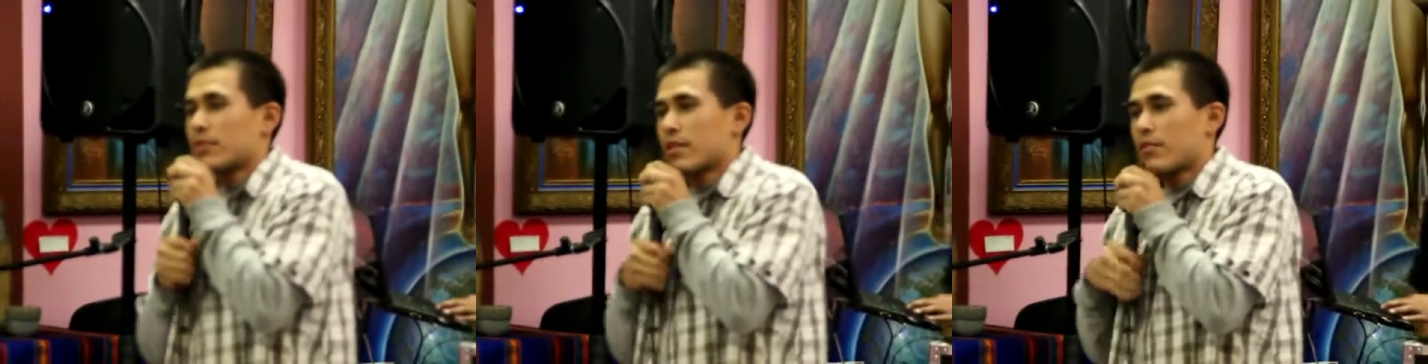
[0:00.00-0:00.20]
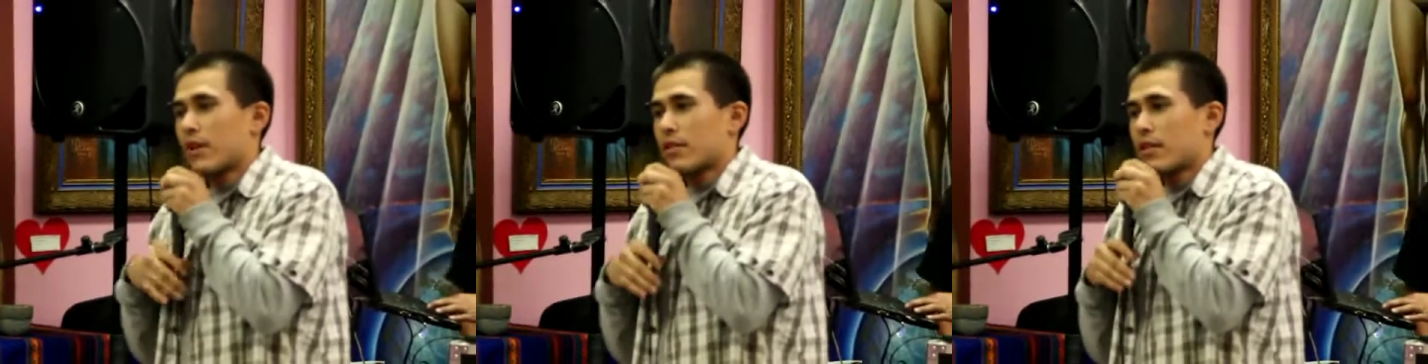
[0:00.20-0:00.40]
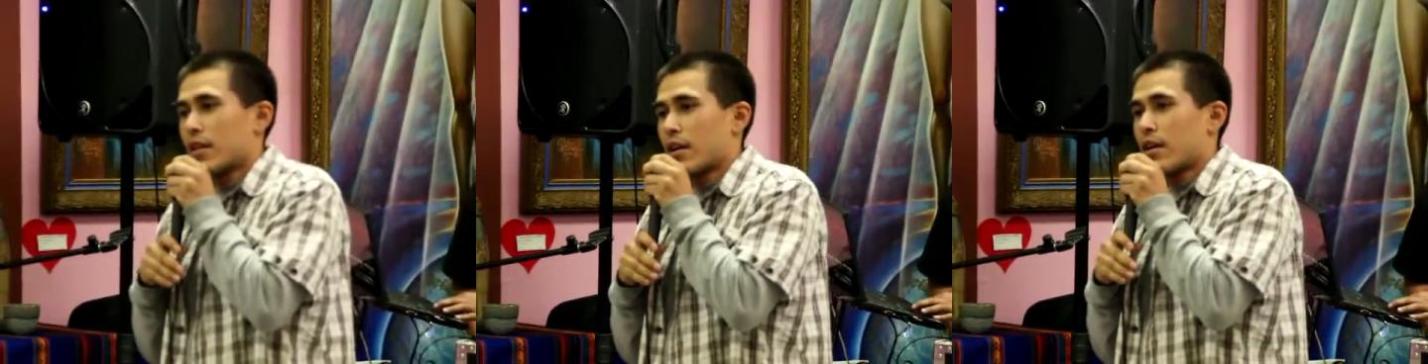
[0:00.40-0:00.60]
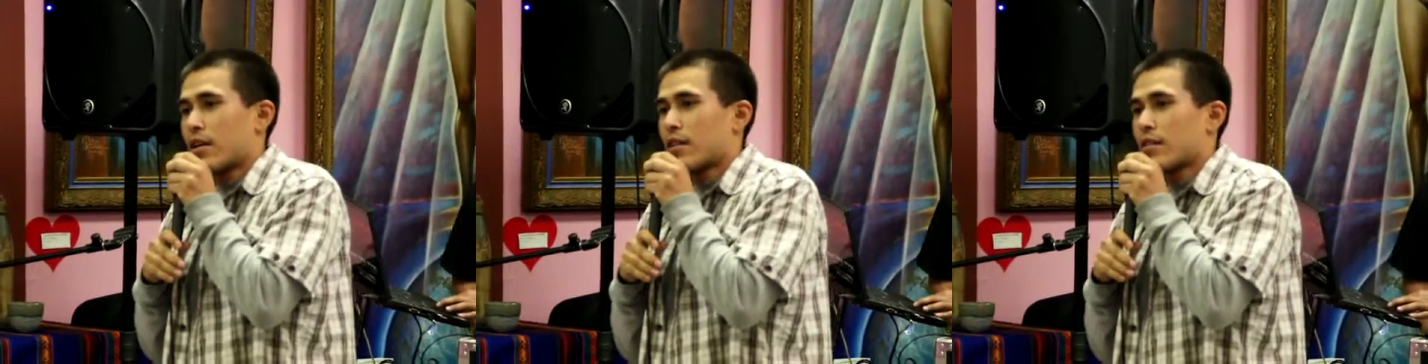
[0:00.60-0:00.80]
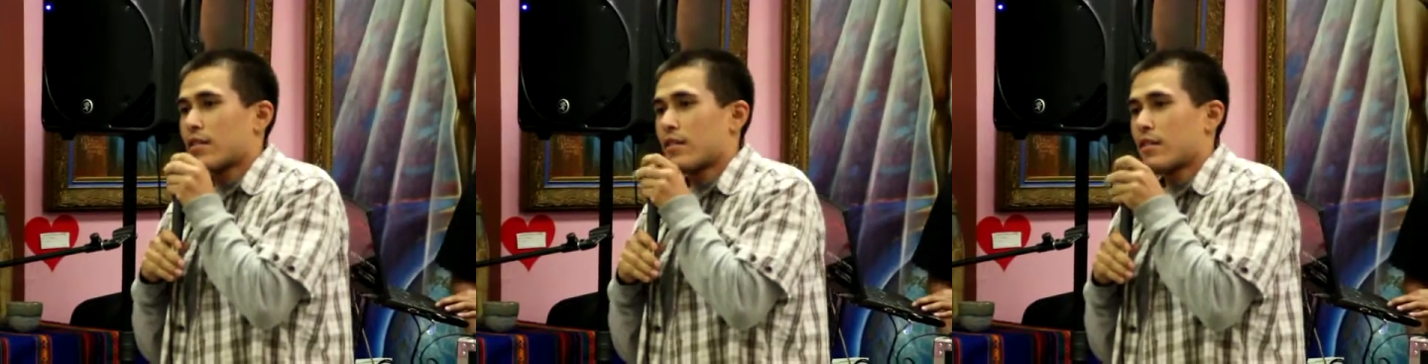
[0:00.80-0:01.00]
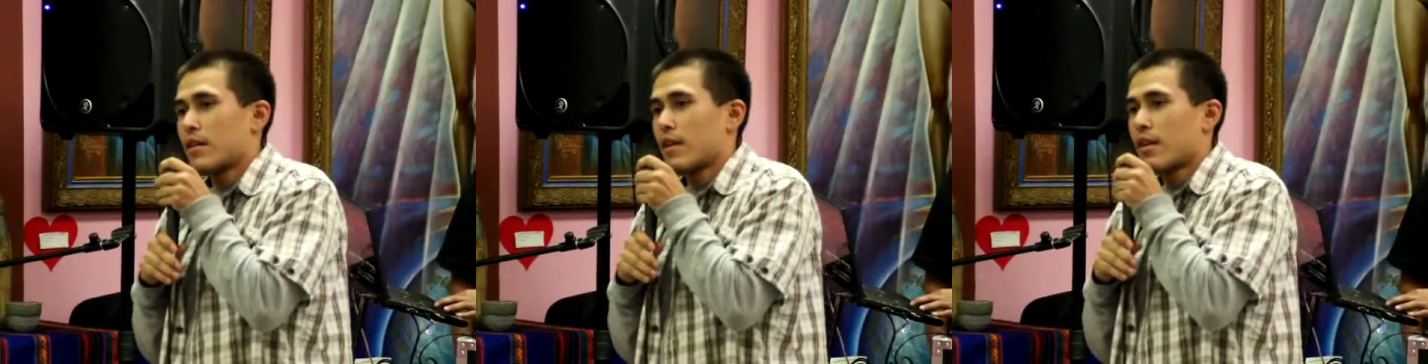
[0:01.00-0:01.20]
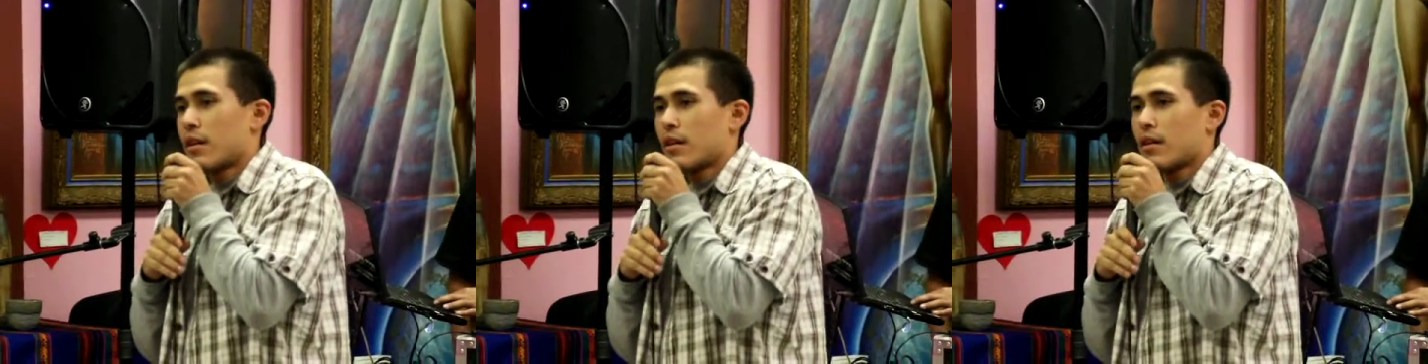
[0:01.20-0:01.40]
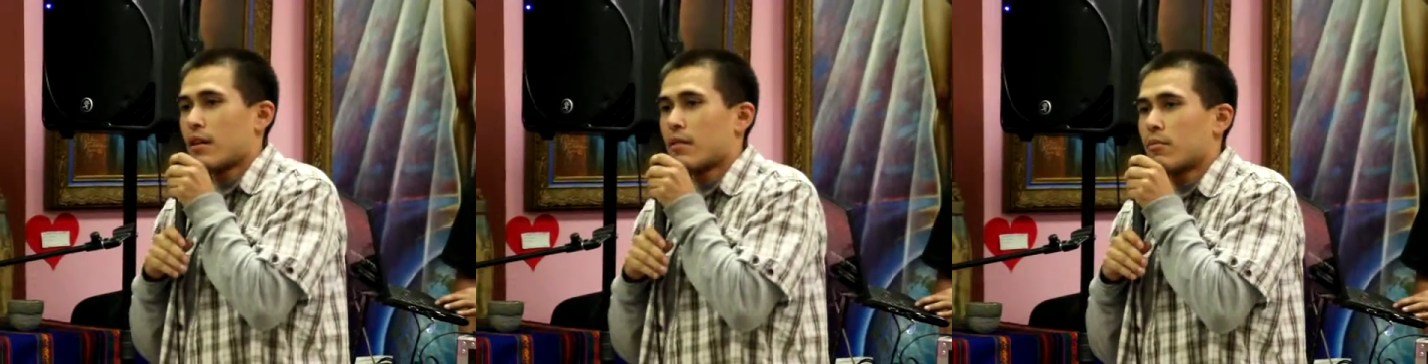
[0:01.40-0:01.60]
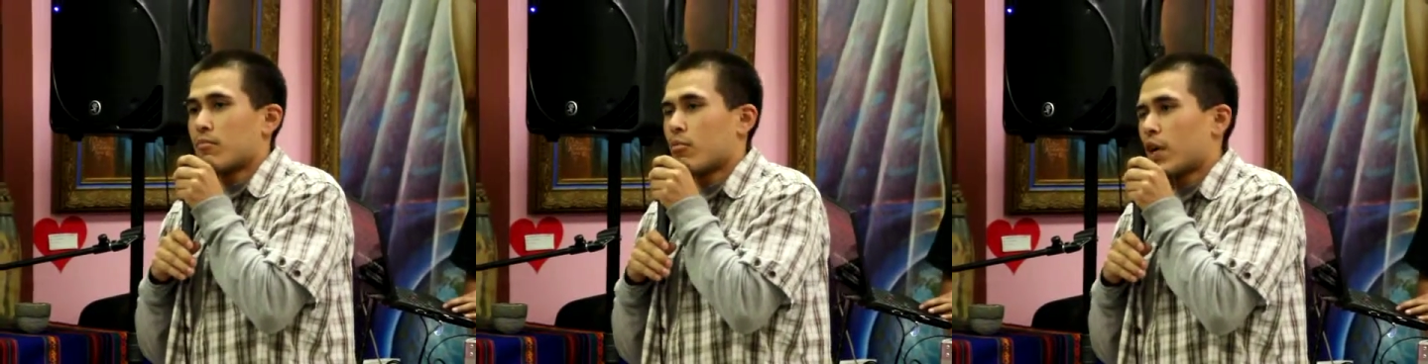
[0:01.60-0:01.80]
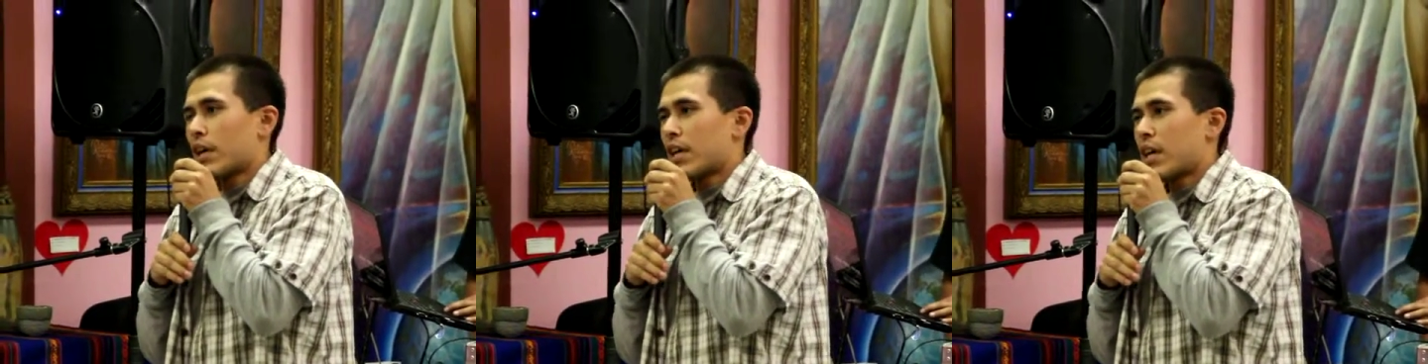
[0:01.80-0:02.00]
stuff out there.
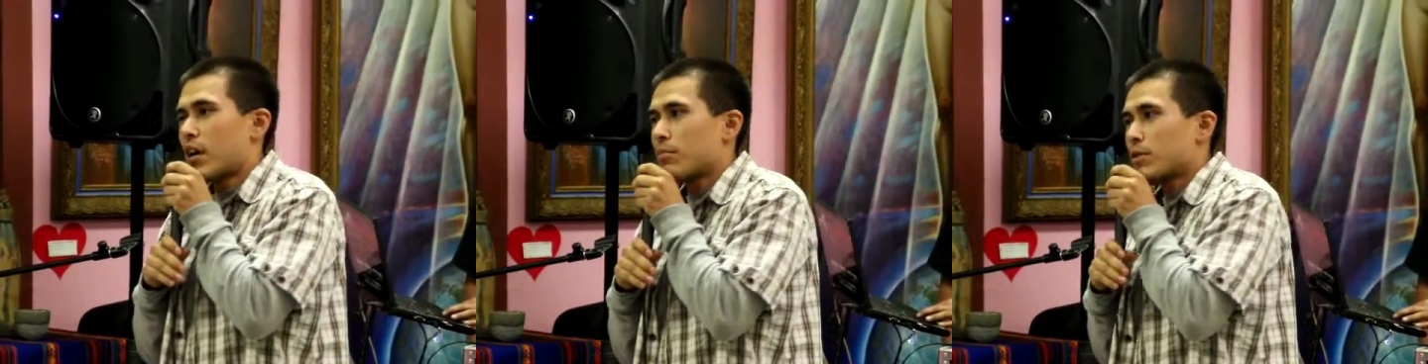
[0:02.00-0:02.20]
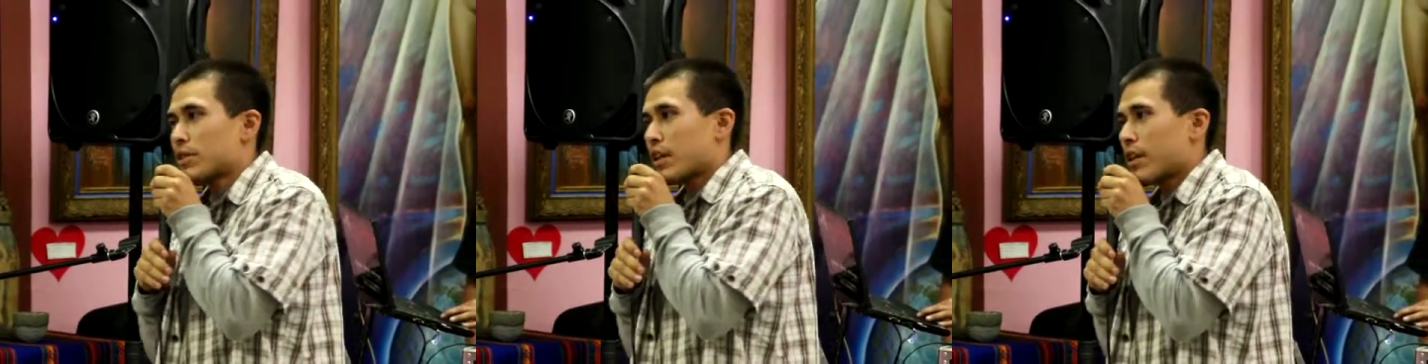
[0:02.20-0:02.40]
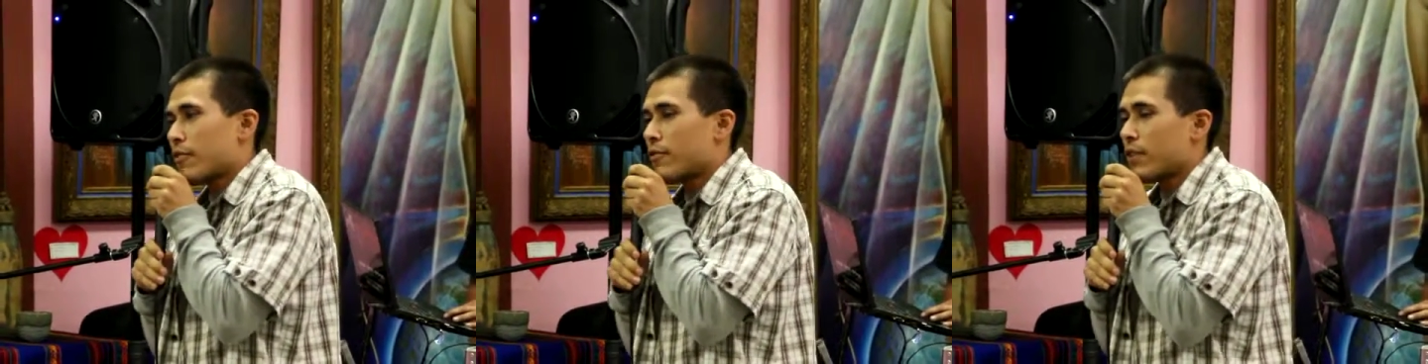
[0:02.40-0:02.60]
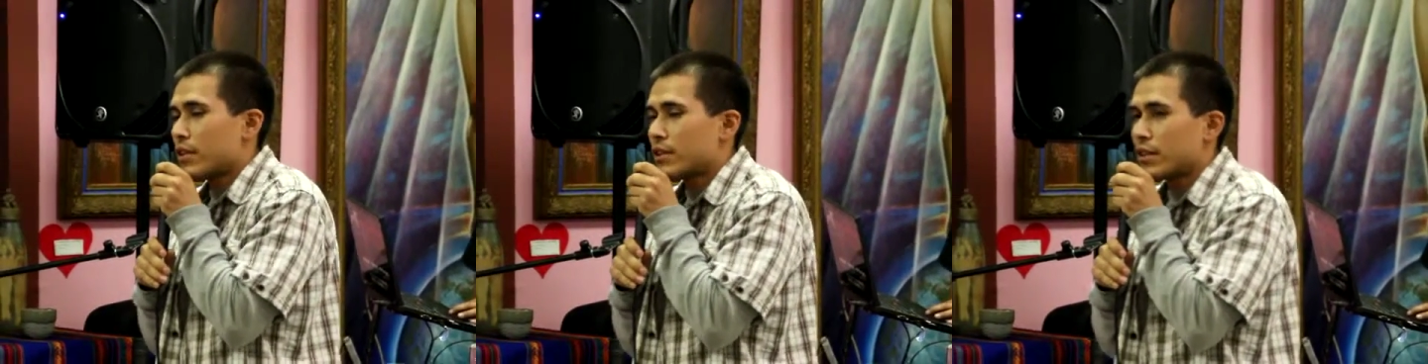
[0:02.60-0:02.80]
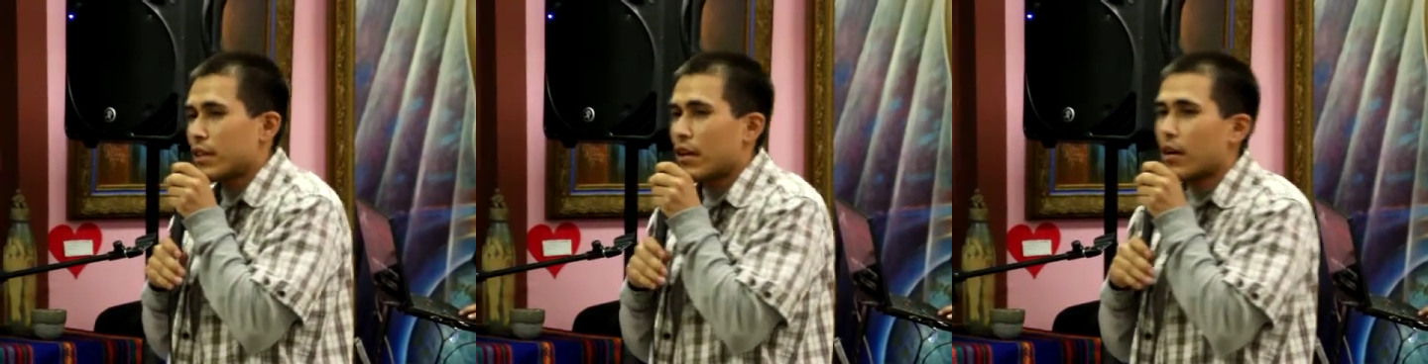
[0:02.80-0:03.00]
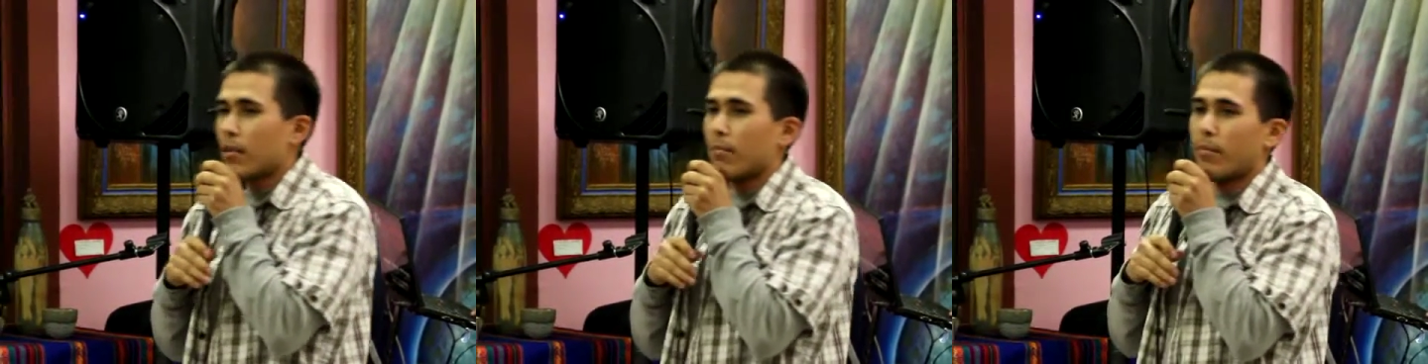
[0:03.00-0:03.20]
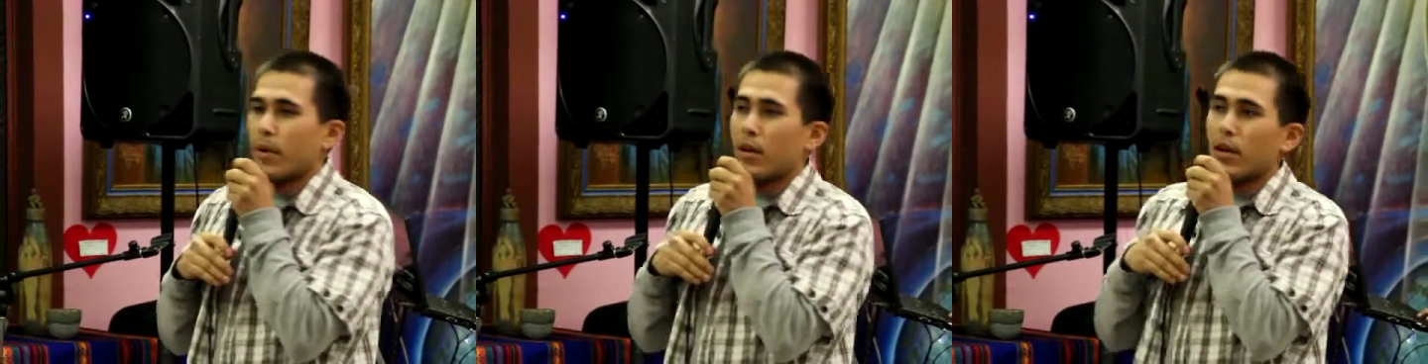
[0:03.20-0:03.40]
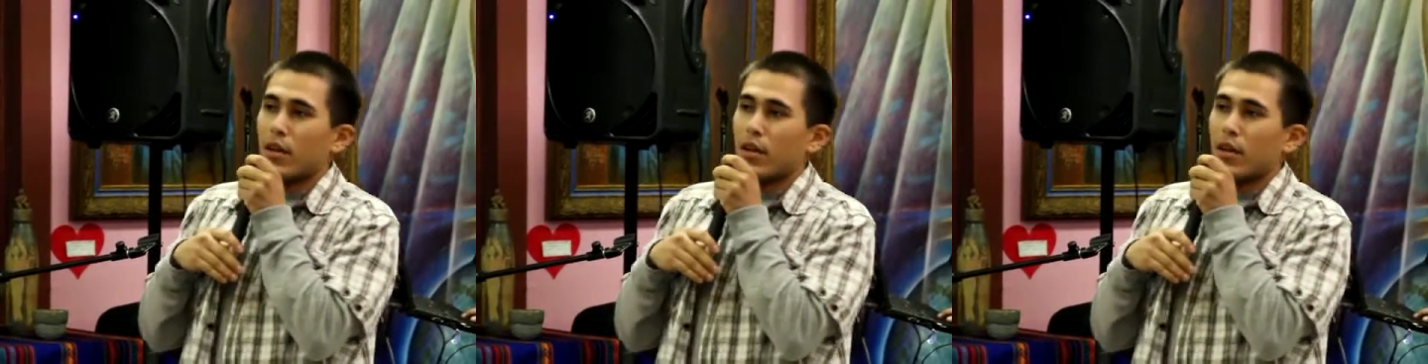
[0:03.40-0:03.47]
Right now, I'm just kind of finishing up